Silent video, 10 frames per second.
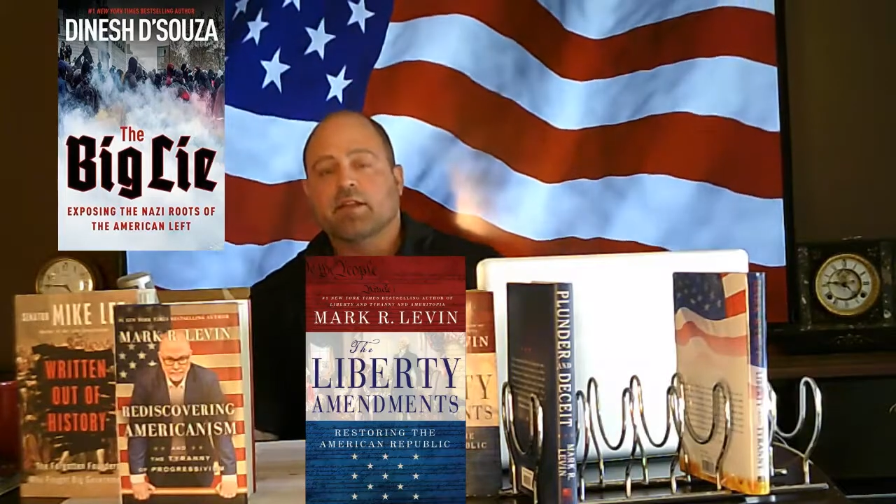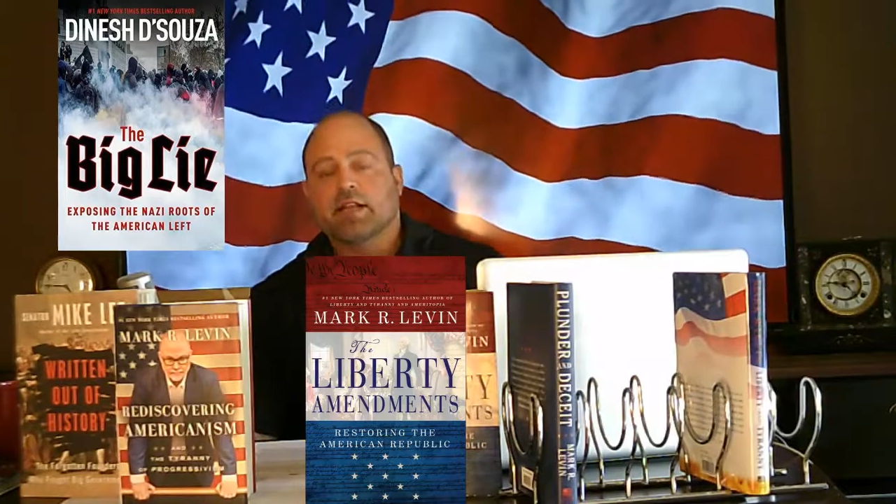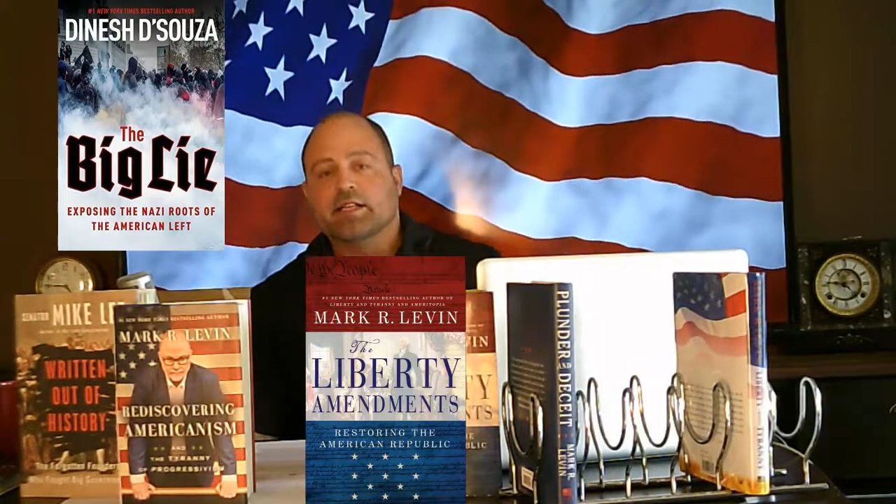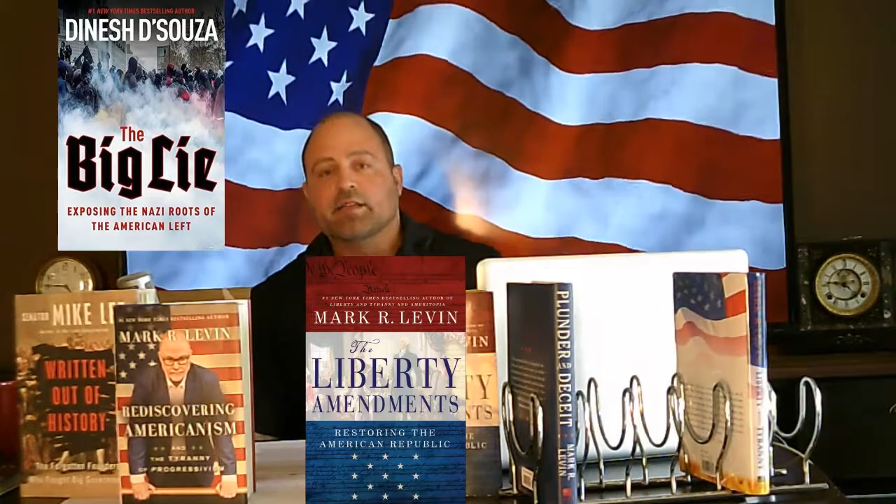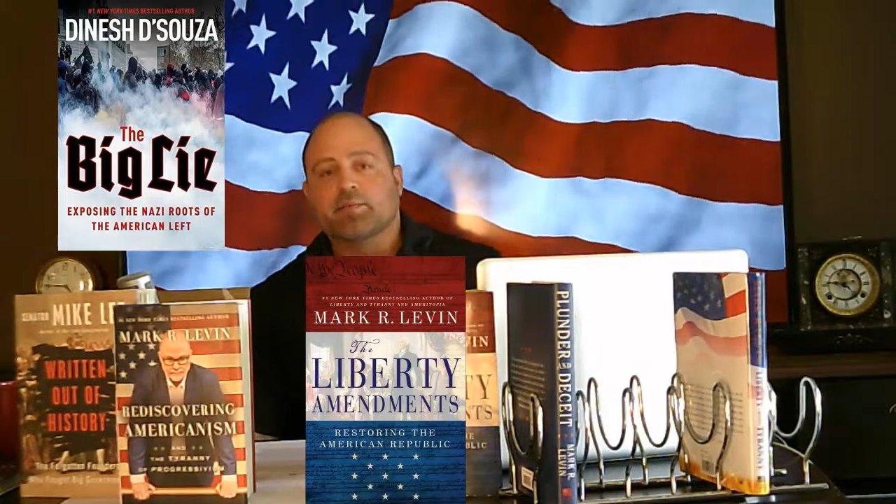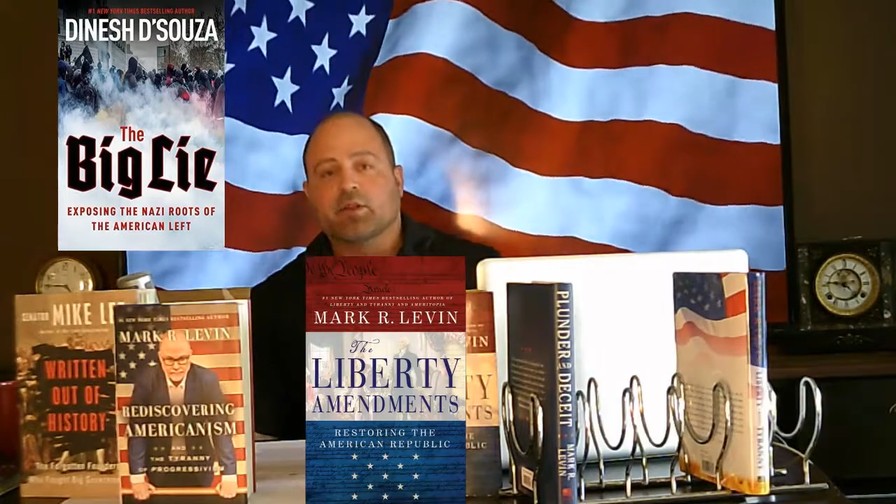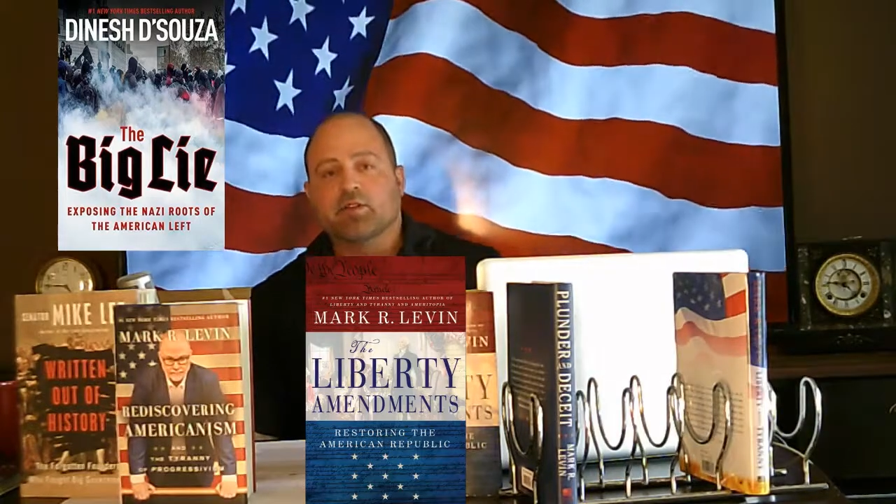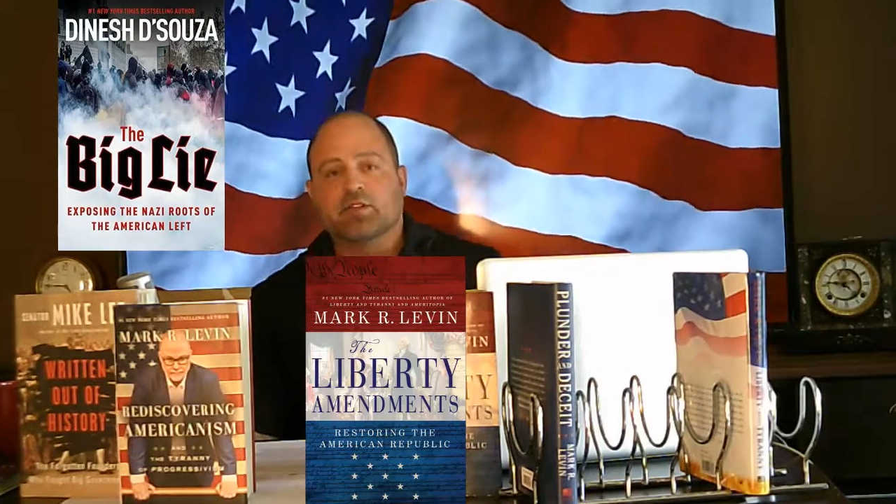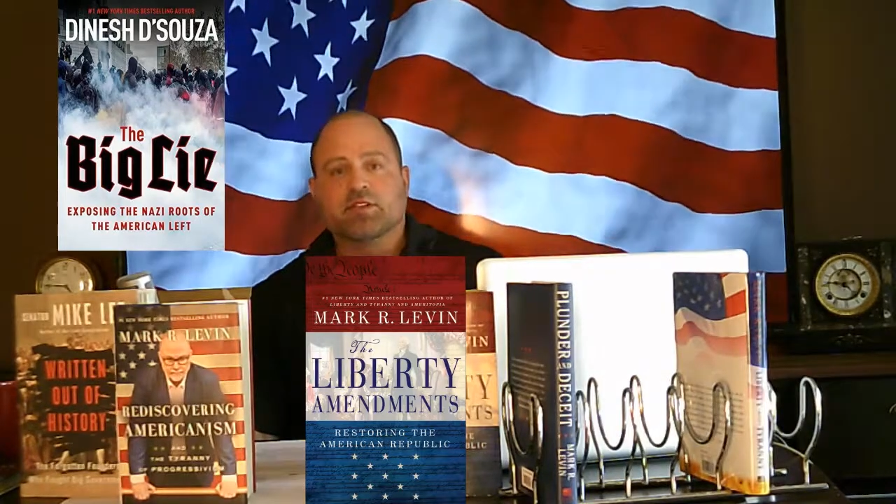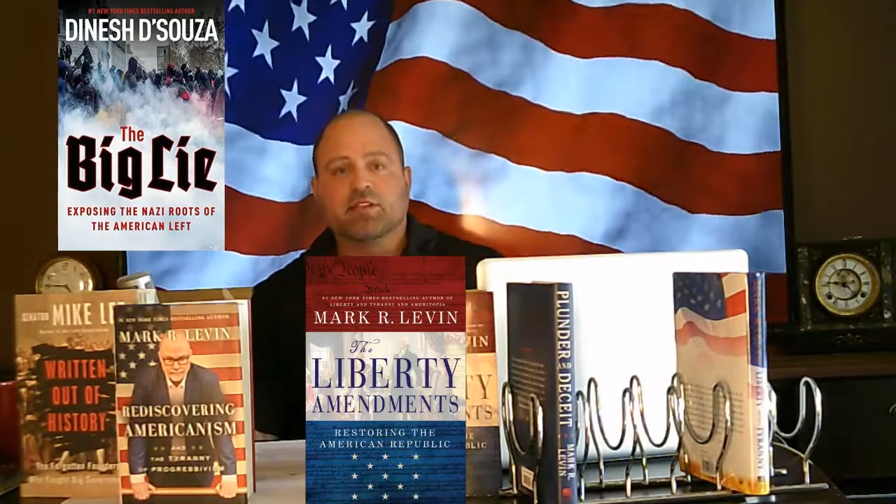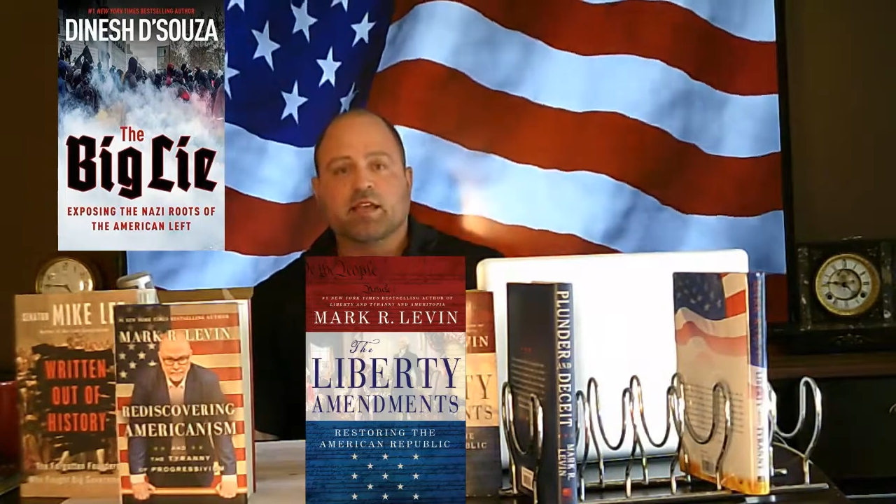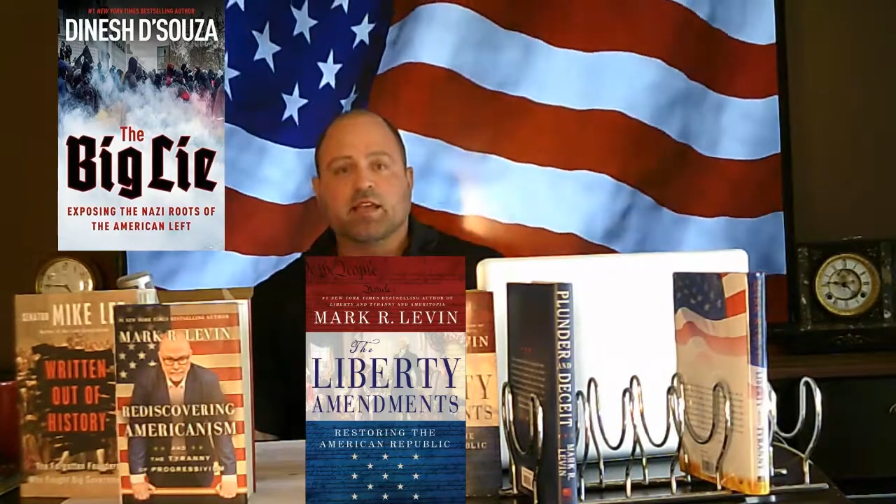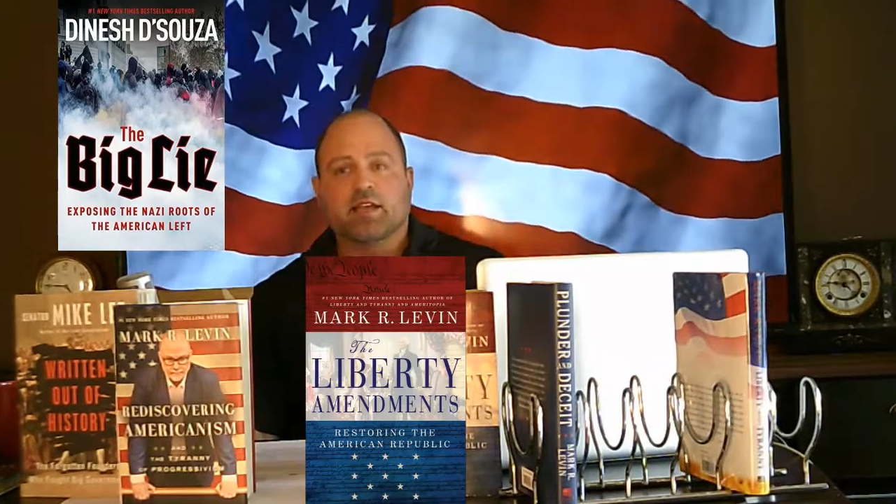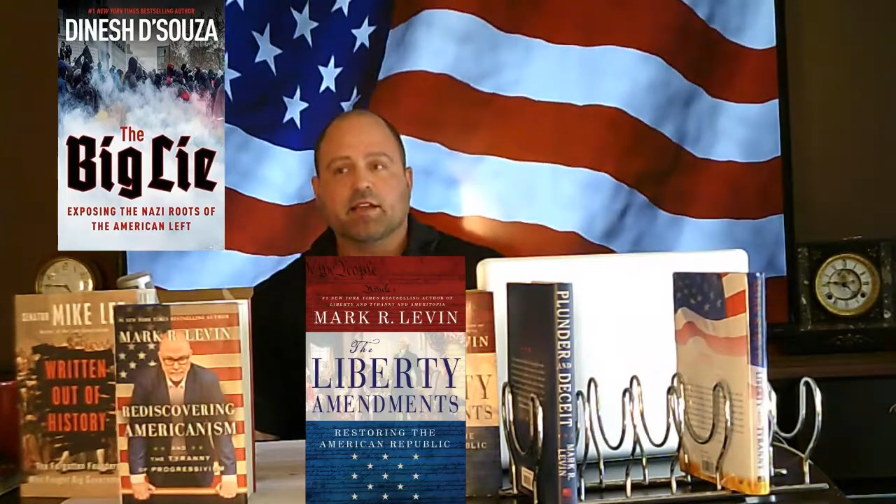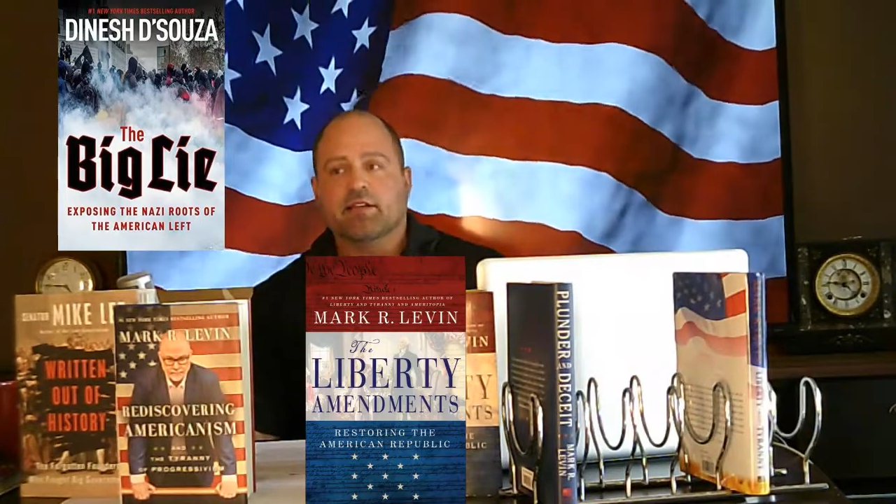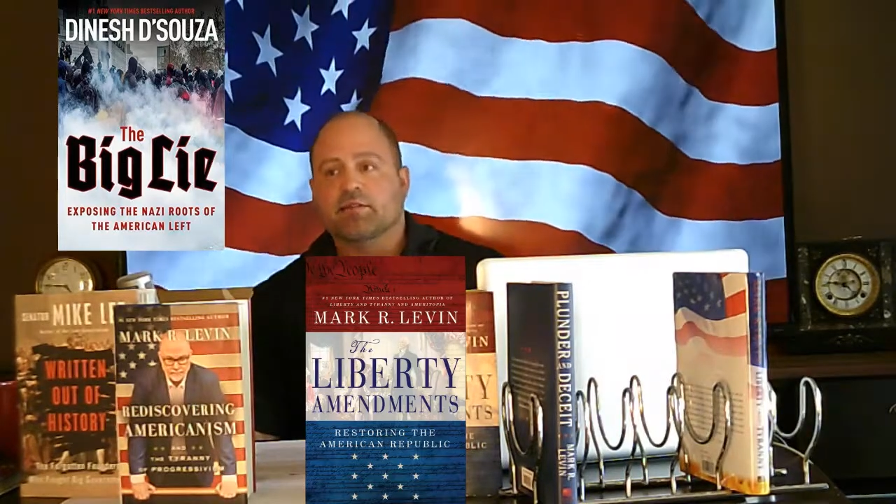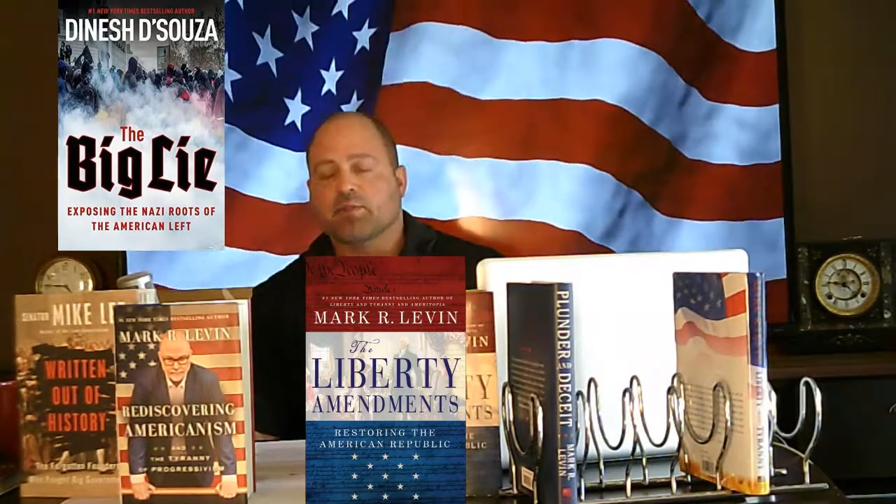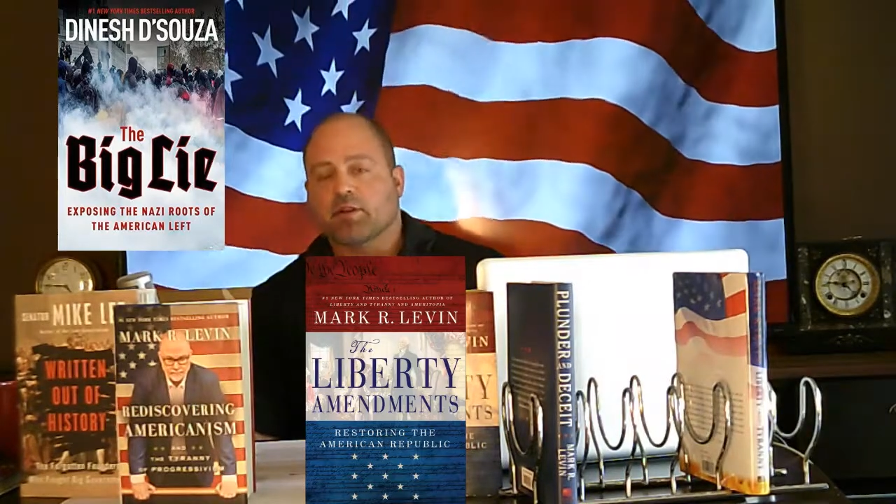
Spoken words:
Nancy Pelosi's saying it,